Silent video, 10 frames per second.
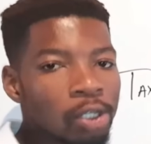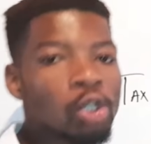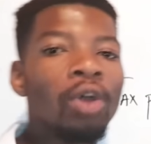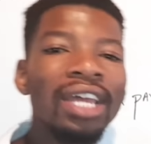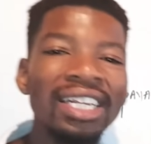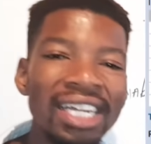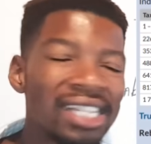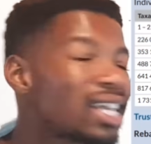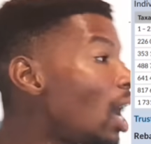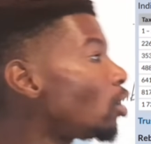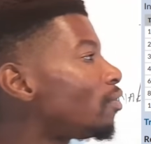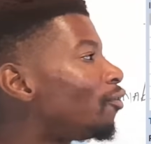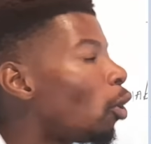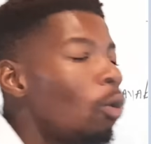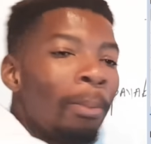So the discount
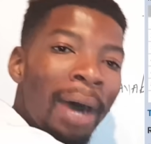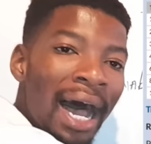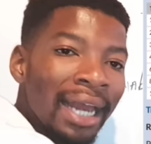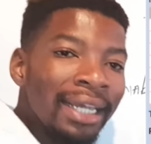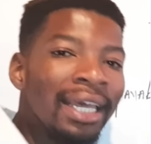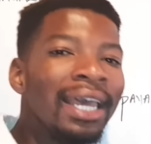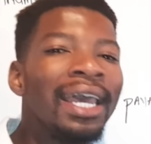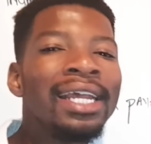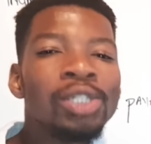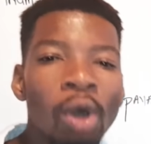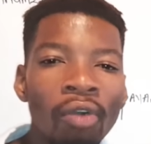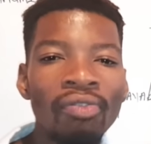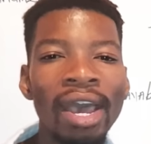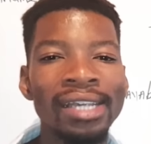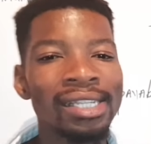for Mbali, it is
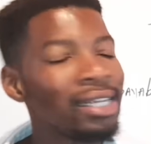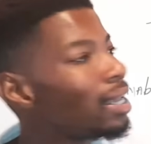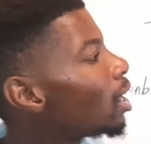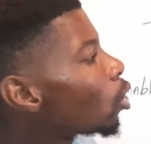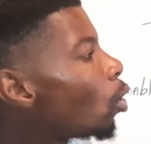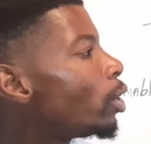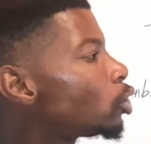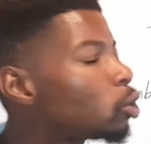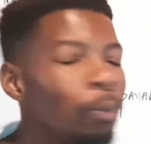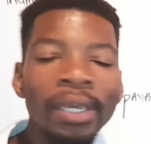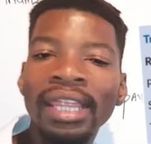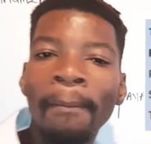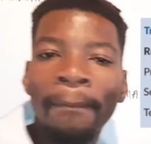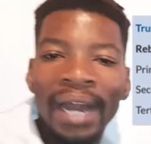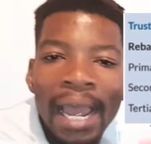obviously going to be the
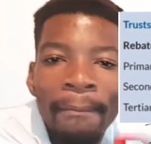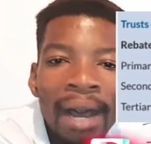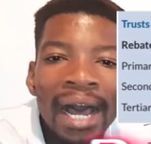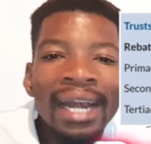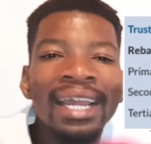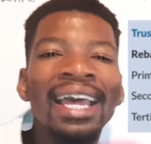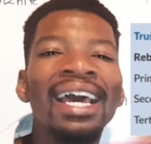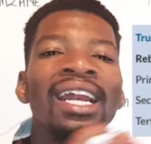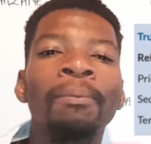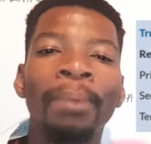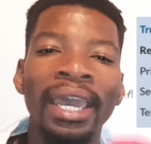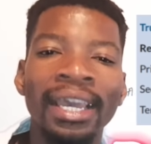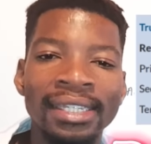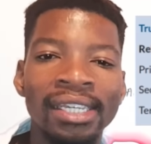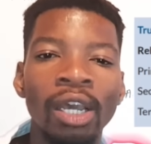primary
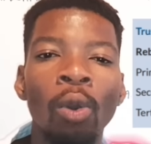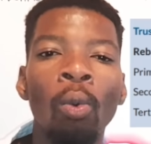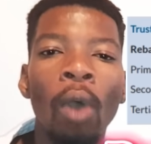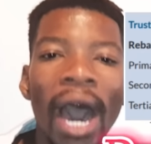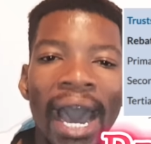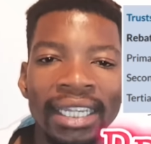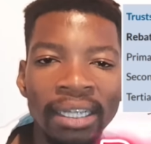rebate. Why